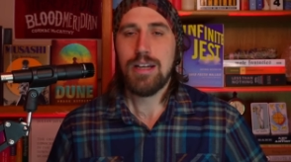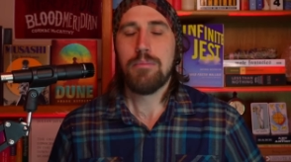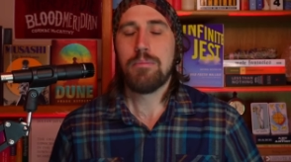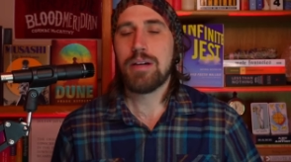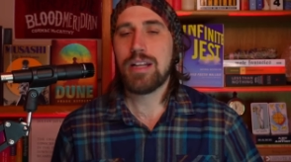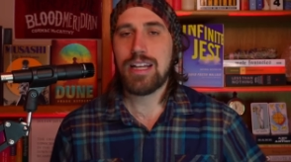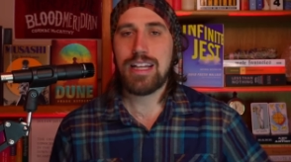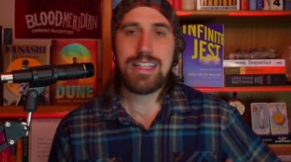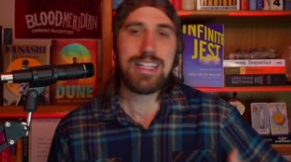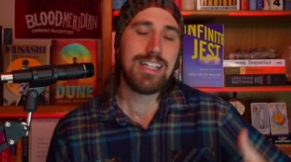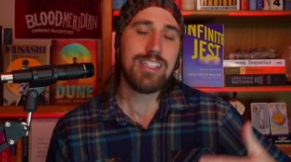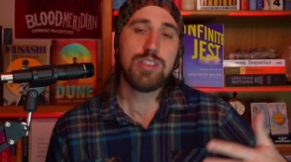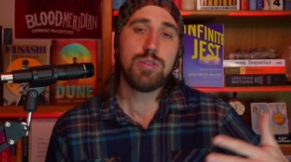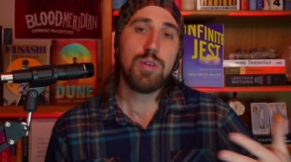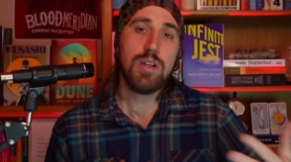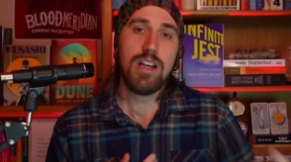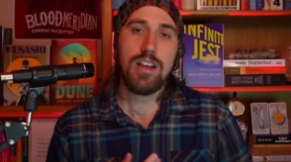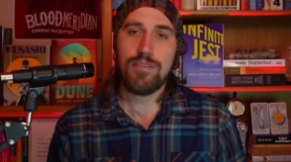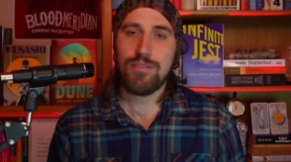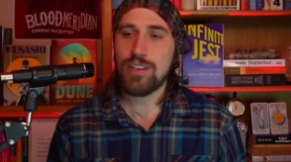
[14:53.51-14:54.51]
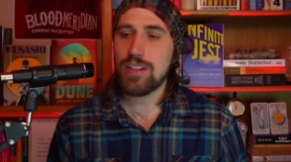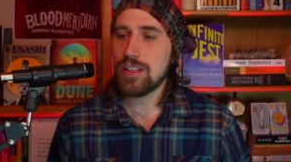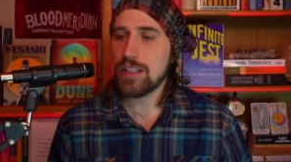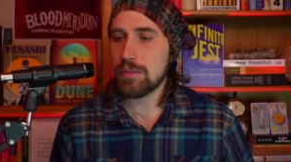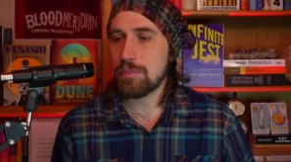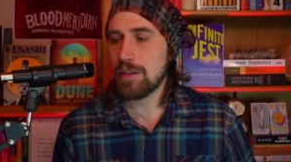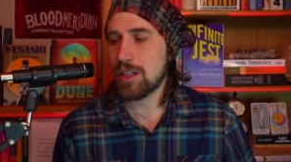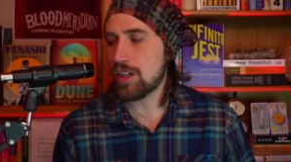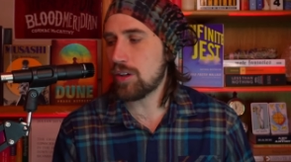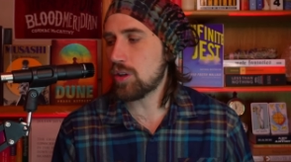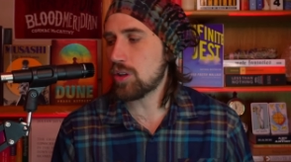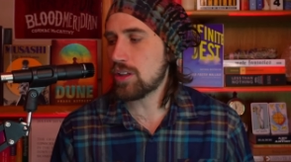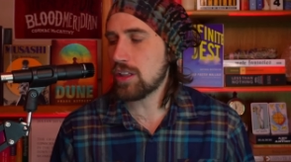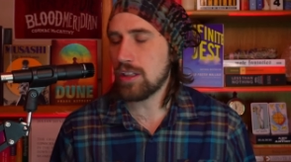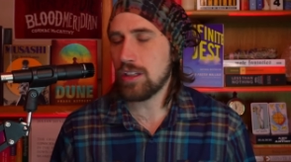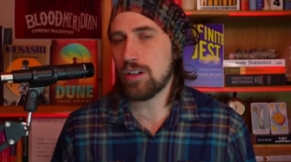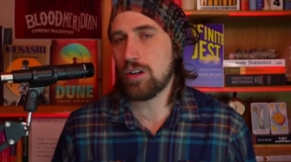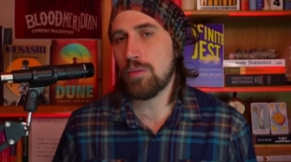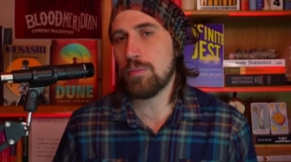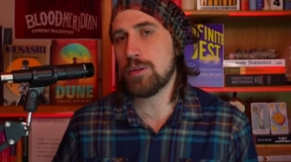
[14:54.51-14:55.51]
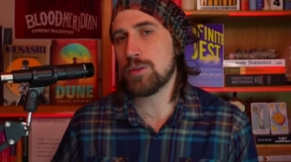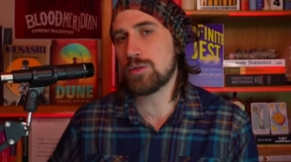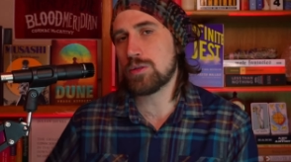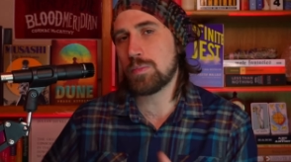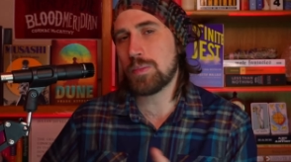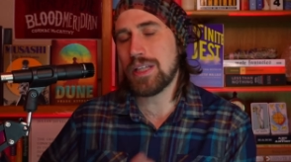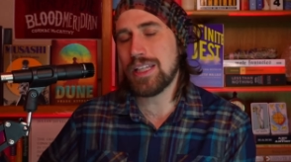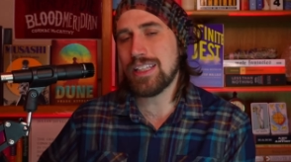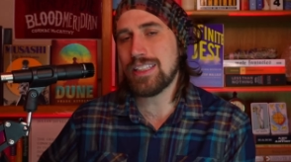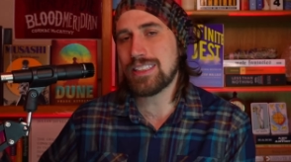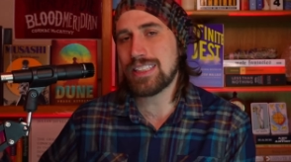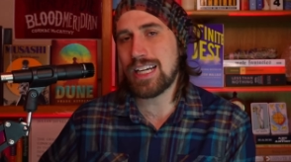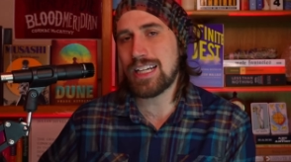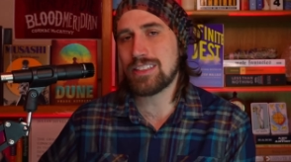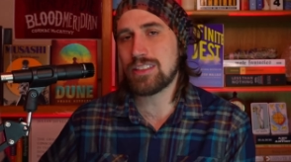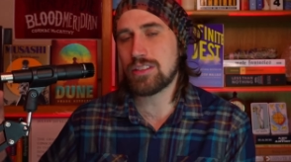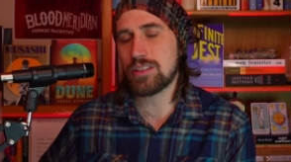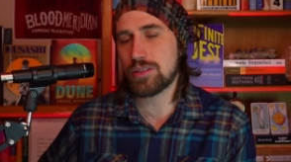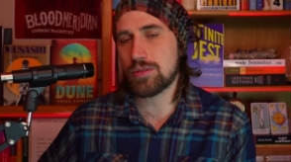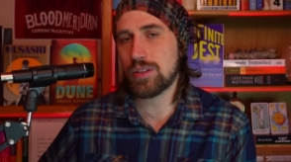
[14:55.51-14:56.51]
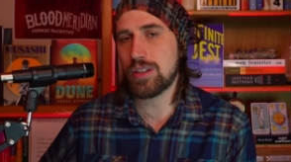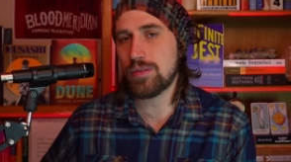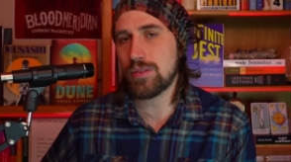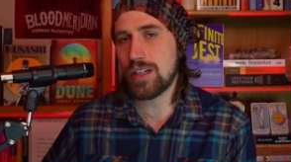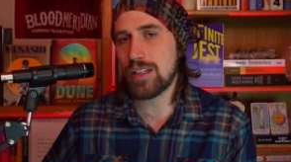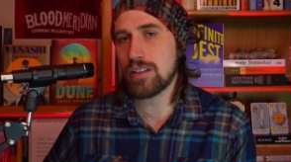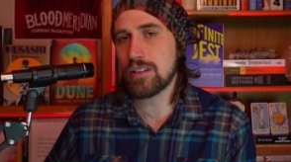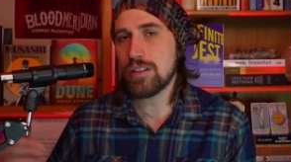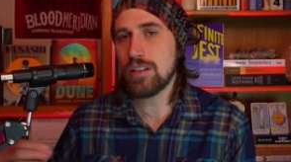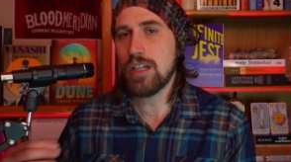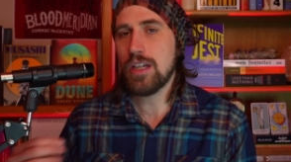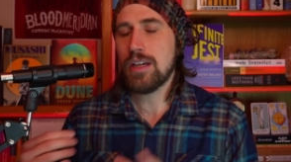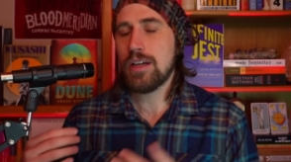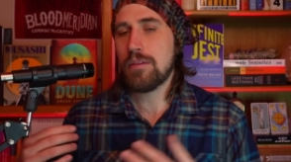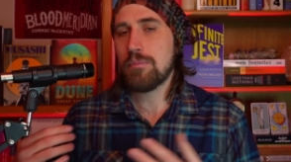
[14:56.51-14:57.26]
But that's where I feel like McCarthy almost peaks as a screenwriter